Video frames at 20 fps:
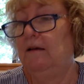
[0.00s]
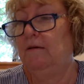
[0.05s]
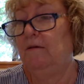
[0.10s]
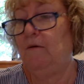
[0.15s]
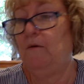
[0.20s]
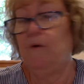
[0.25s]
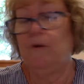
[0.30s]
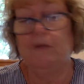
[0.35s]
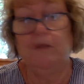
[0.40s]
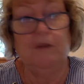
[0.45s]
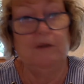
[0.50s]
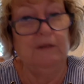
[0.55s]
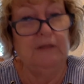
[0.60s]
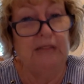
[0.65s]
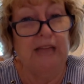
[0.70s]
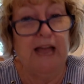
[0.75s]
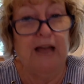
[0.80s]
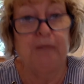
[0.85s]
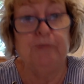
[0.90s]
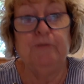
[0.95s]
or the
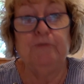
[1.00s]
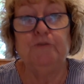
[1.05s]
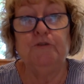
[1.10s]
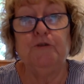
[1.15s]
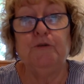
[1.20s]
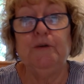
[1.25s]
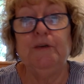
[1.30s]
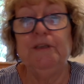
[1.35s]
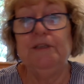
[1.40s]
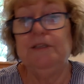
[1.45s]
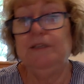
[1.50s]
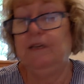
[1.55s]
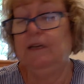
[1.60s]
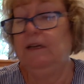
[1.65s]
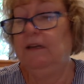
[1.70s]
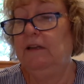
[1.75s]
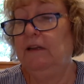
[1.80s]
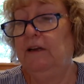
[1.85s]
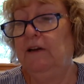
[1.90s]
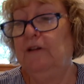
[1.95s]
lab of choice
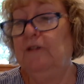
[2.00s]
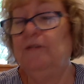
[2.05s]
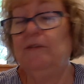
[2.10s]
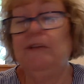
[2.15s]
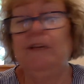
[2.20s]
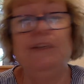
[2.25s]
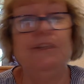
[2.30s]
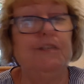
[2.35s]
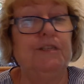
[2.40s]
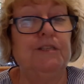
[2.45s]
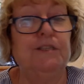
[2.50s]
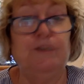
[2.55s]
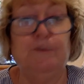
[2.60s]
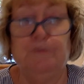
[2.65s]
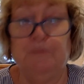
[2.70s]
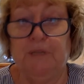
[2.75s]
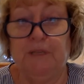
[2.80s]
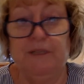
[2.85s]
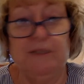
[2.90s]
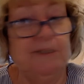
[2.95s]
in there, they just
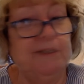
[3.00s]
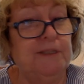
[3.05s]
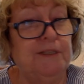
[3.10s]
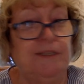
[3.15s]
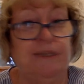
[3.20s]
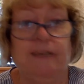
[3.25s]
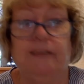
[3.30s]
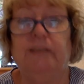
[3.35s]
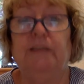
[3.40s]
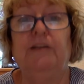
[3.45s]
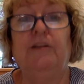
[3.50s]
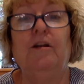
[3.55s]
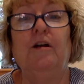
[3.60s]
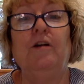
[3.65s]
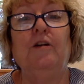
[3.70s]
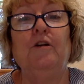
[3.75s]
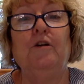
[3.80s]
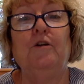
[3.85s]
simply send it on